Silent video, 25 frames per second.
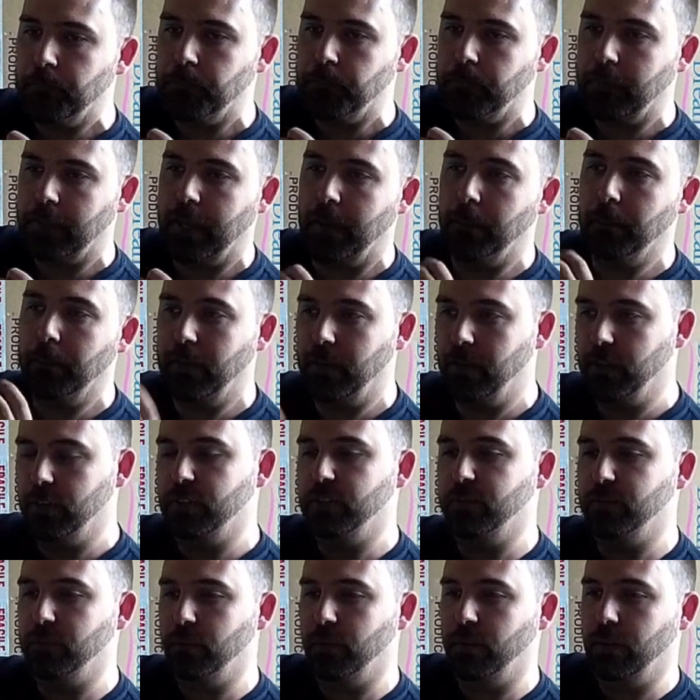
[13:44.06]
And because
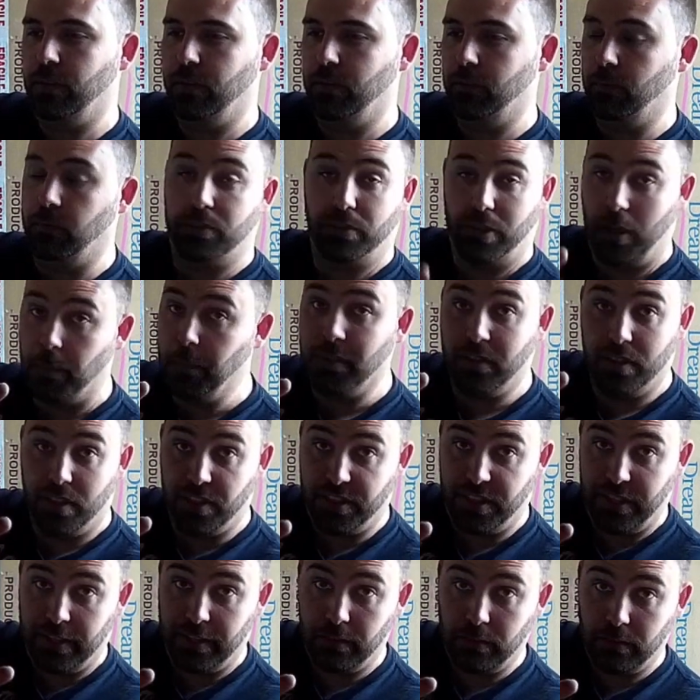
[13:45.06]
of some of the
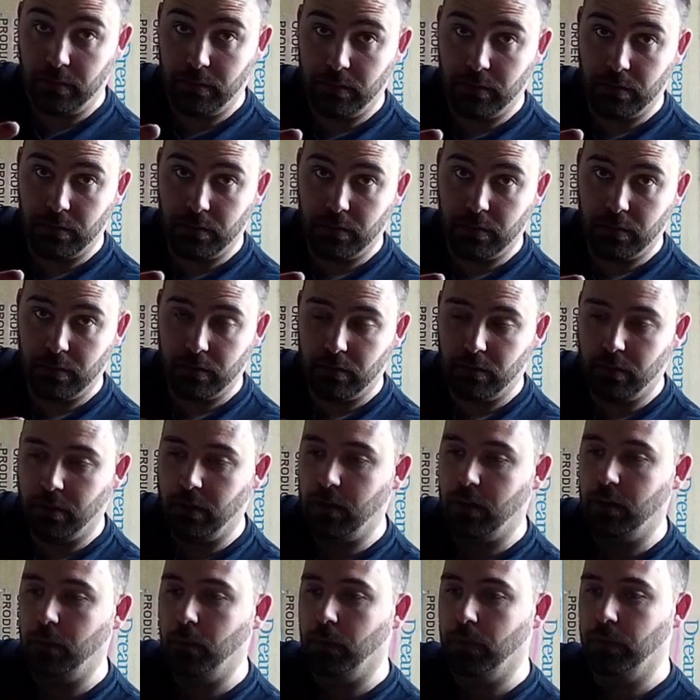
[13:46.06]
things that
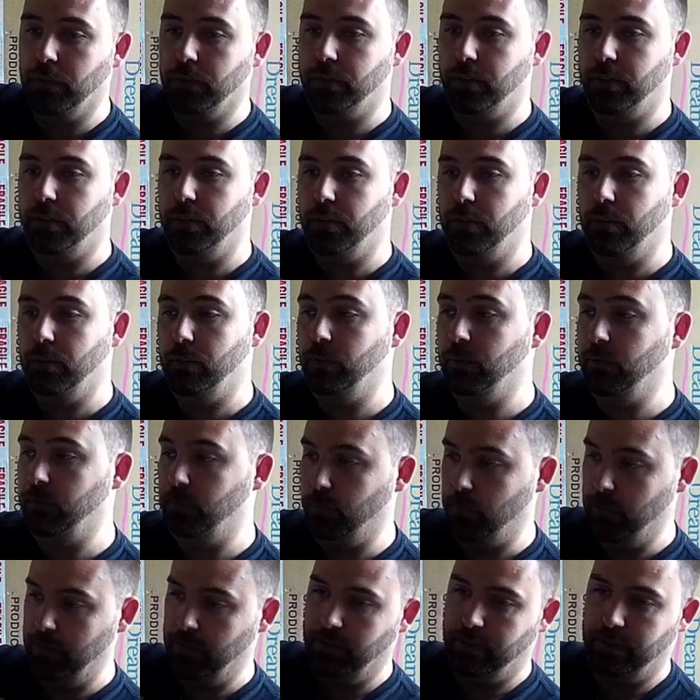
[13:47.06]
I want to do
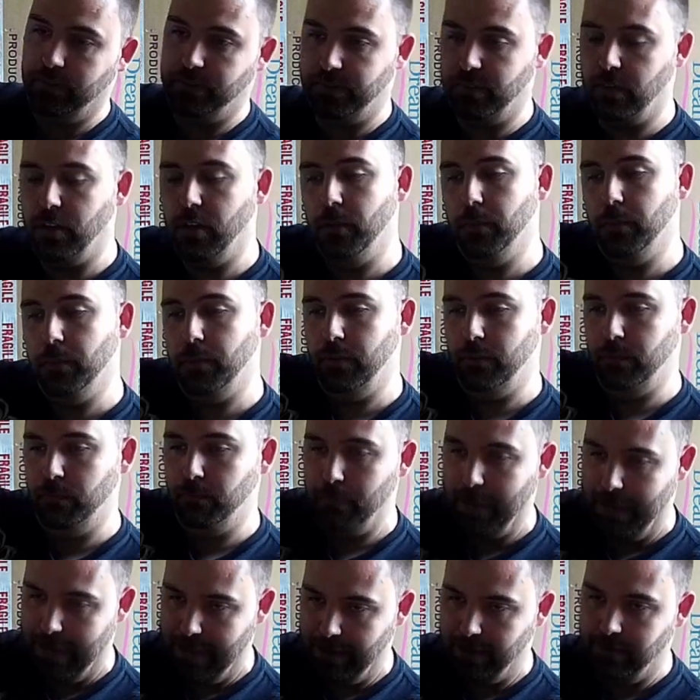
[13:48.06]
with Simon and
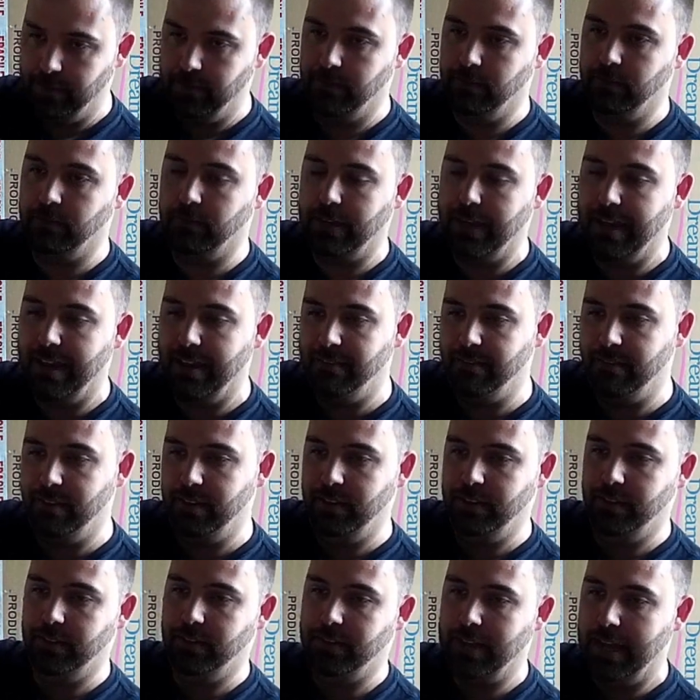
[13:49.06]
Matt and Gary
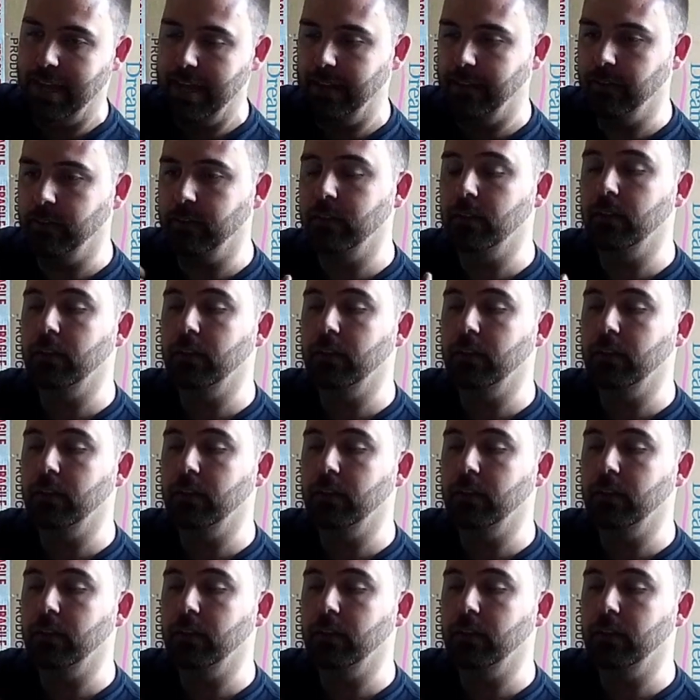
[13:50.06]
and Dan,